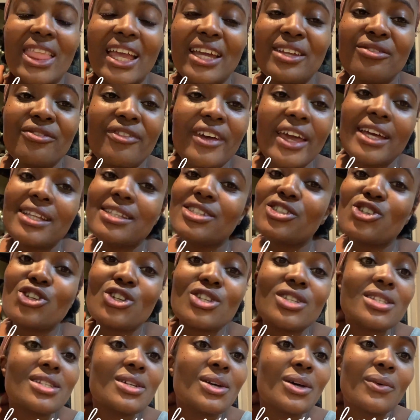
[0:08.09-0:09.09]
in fact,
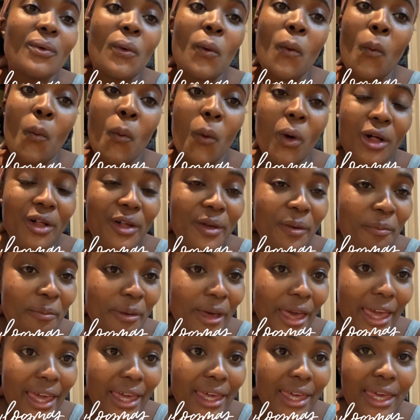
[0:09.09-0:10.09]
just welcome
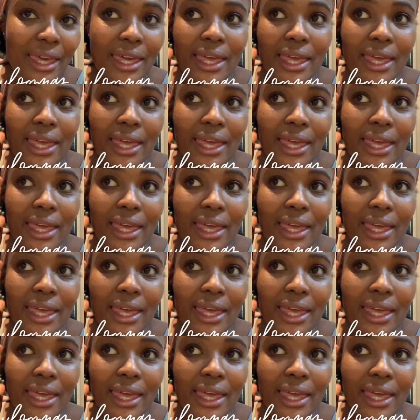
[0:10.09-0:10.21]
back.